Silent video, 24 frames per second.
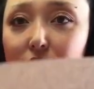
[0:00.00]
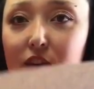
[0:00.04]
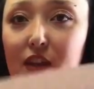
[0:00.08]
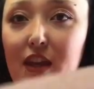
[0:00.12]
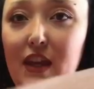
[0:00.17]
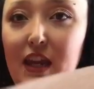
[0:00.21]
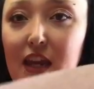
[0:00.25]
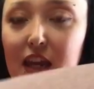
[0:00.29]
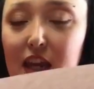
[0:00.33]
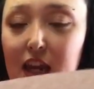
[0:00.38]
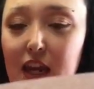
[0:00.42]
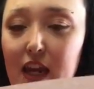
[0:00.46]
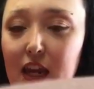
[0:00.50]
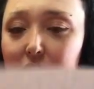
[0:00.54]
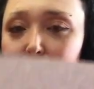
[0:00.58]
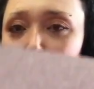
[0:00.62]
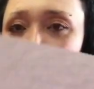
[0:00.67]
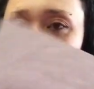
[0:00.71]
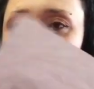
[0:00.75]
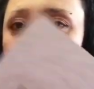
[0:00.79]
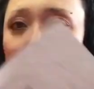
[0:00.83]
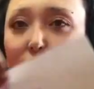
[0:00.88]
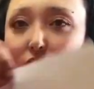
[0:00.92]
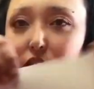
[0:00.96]
the E.
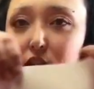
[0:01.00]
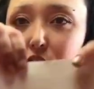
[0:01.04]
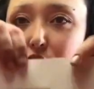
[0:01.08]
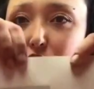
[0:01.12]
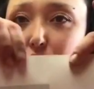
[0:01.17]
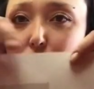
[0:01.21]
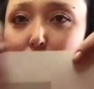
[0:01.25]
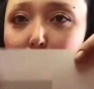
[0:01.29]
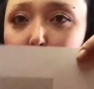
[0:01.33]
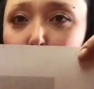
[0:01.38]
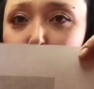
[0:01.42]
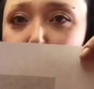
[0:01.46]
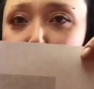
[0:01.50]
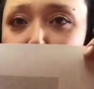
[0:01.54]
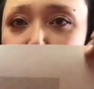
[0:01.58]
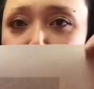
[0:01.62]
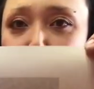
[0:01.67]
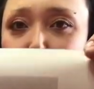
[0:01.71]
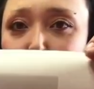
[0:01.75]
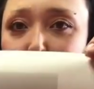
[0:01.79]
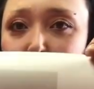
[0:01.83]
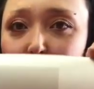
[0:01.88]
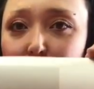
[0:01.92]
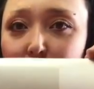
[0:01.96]
So I will
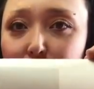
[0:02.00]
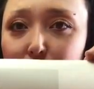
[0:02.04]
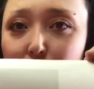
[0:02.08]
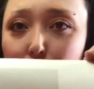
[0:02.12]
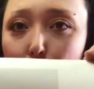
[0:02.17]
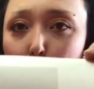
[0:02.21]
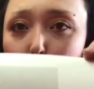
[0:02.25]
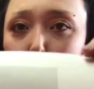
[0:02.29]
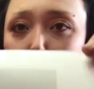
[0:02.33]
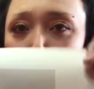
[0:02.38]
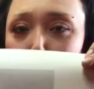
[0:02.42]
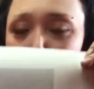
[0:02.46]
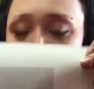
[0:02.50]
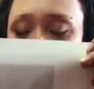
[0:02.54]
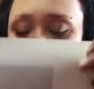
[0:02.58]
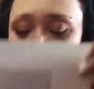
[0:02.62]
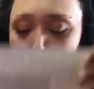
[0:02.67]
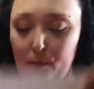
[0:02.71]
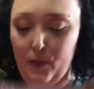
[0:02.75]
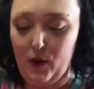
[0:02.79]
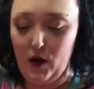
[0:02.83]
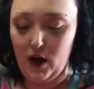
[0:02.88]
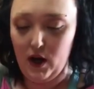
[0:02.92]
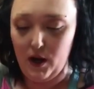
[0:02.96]
generally fold the
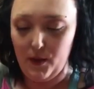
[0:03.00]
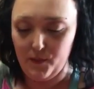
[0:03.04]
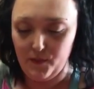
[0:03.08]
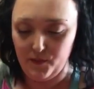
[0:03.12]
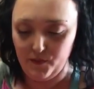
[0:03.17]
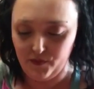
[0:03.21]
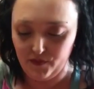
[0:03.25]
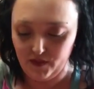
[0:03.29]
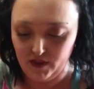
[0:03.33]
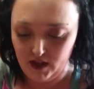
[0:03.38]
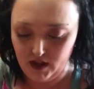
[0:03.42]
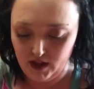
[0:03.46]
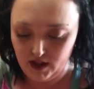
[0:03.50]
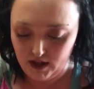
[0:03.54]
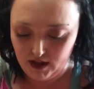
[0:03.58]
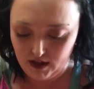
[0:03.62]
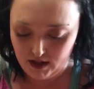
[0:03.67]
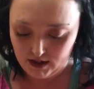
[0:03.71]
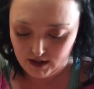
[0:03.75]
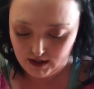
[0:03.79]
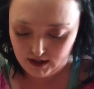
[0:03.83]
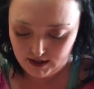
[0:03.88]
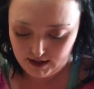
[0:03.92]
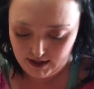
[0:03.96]
paper
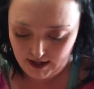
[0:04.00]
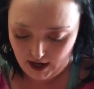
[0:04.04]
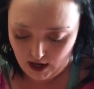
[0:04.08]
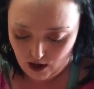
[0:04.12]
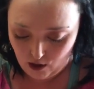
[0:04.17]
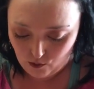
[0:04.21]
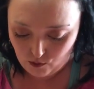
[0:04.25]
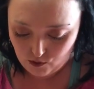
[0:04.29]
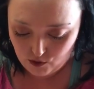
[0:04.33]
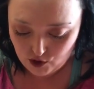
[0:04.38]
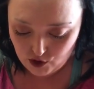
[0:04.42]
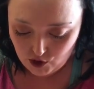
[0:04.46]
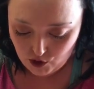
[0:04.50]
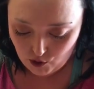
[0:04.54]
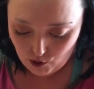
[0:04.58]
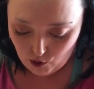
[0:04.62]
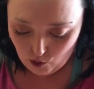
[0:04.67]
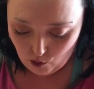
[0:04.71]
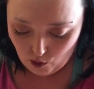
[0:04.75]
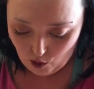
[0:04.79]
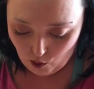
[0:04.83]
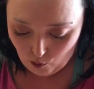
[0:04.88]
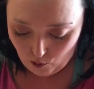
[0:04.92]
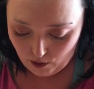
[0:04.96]
down
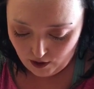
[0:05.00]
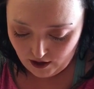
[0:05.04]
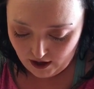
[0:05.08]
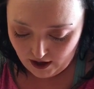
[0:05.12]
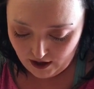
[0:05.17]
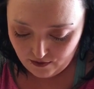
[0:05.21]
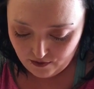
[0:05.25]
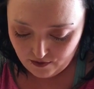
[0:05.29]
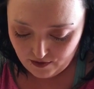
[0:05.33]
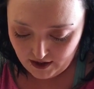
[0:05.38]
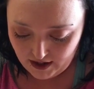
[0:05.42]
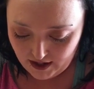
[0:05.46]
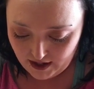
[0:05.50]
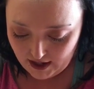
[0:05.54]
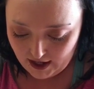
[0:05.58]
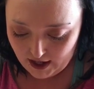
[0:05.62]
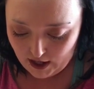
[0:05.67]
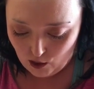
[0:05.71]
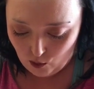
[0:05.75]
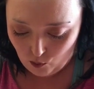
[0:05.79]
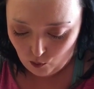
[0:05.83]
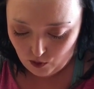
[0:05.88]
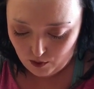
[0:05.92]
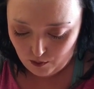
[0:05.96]
to where I think
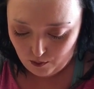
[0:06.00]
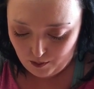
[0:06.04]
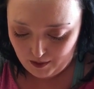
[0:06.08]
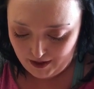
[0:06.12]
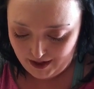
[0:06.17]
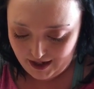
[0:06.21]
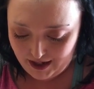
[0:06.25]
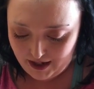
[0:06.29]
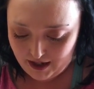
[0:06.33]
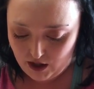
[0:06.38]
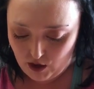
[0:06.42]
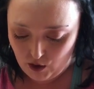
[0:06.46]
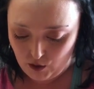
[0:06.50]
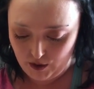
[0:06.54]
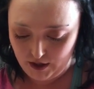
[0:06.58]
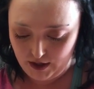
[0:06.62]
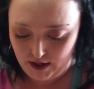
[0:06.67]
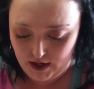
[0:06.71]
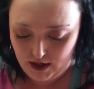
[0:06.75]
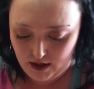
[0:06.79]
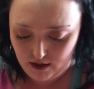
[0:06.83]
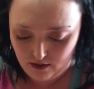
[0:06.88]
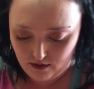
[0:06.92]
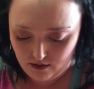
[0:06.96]
it would be
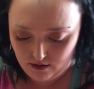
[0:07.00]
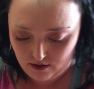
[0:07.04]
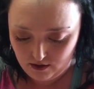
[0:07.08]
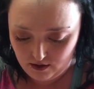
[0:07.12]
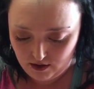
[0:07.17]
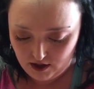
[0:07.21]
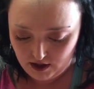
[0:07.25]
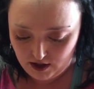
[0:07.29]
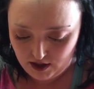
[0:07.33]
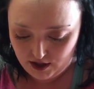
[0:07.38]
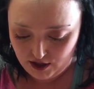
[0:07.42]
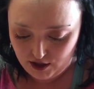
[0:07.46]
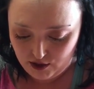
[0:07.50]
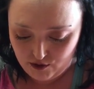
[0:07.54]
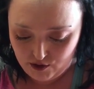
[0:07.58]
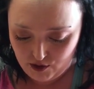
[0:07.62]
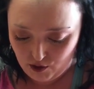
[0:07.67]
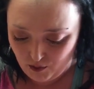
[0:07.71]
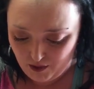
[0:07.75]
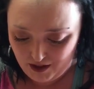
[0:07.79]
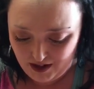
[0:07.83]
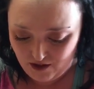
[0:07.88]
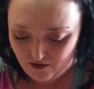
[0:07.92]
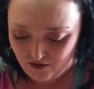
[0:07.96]
good. You
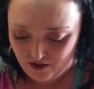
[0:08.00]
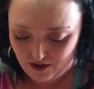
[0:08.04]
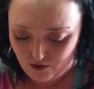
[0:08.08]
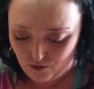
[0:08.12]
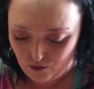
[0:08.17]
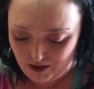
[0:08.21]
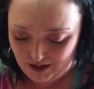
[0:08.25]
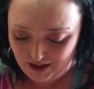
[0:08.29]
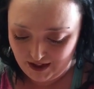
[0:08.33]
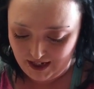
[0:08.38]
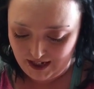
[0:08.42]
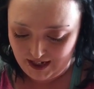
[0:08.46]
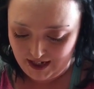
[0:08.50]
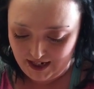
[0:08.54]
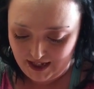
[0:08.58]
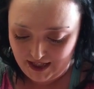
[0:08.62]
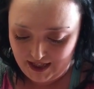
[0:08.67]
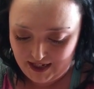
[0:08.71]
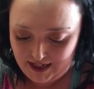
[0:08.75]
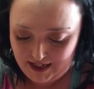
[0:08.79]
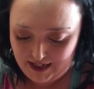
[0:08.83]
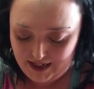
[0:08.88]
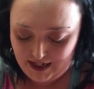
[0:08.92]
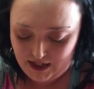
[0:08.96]
don't even really need
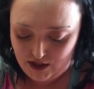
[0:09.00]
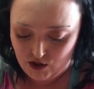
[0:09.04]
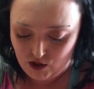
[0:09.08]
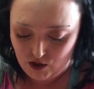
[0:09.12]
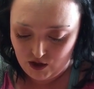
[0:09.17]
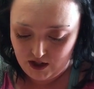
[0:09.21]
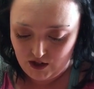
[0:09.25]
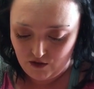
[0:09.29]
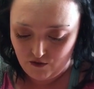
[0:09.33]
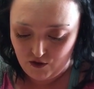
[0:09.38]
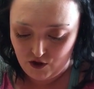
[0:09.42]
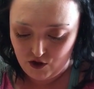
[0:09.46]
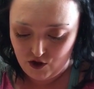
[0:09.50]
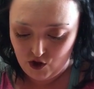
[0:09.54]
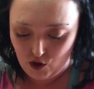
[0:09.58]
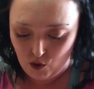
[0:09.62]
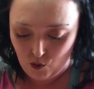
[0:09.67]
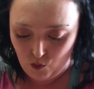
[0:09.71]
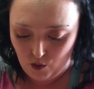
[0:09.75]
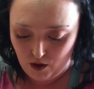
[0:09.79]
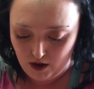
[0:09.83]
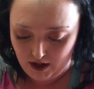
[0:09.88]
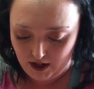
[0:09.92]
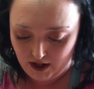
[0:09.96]
the scissors. If you
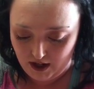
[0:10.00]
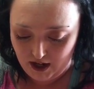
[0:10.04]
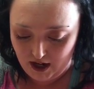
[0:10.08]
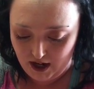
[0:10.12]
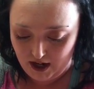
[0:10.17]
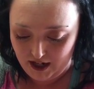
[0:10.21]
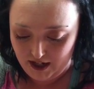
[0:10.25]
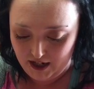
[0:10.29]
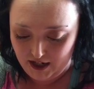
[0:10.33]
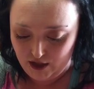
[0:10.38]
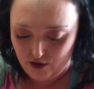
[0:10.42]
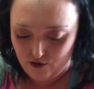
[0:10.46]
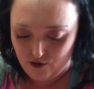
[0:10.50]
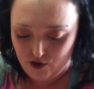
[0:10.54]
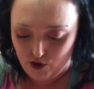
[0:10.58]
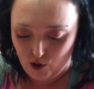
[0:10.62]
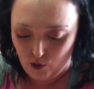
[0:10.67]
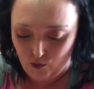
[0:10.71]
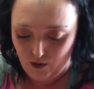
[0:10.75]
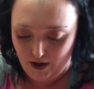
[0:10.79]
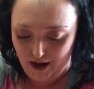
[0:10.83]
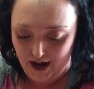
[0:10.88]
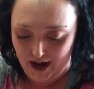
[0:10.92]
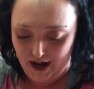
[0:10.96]
don't want to cut, you
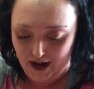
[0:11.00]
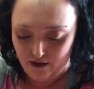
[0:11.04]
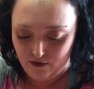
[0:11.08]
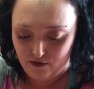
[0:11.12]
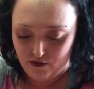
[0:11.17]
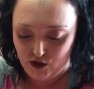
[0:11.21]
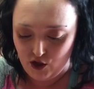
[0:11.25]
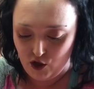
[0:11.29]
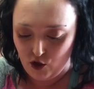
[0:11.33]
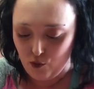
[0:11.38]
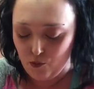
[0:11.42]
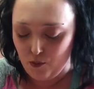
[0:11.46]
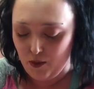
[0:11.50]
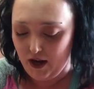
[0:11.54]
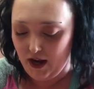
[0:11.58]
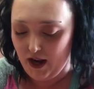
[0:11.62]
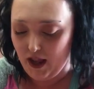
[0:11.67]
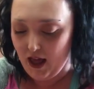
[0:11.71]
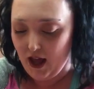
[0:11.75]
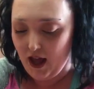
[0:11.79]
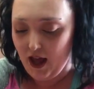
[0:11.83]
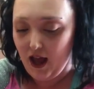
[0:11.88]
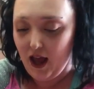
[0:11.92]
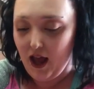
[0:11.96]
don't have to, but